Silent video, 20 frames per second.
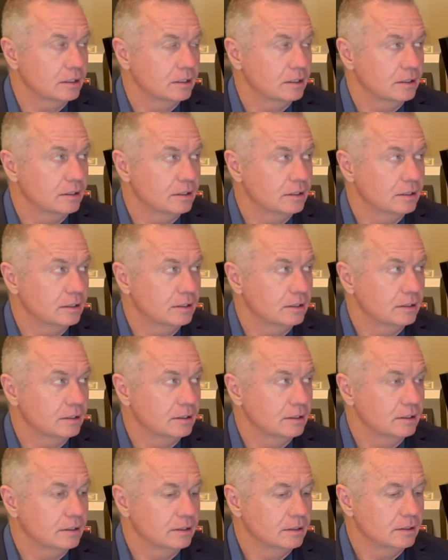
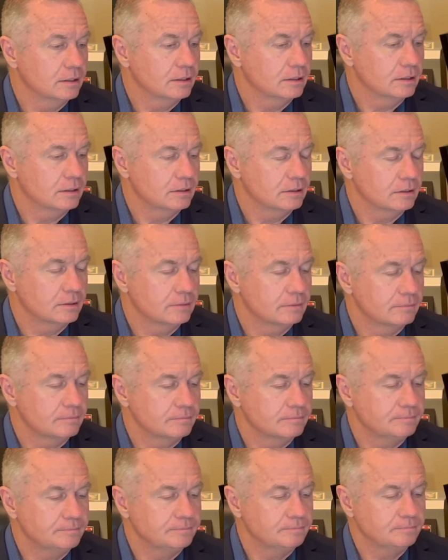
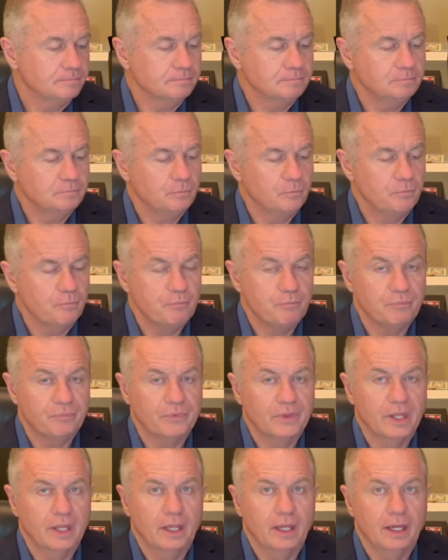
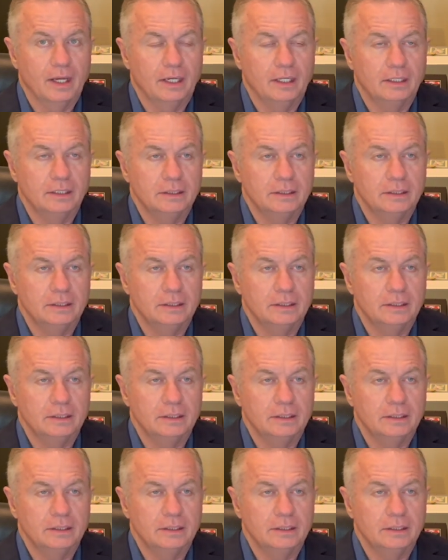(not speaking)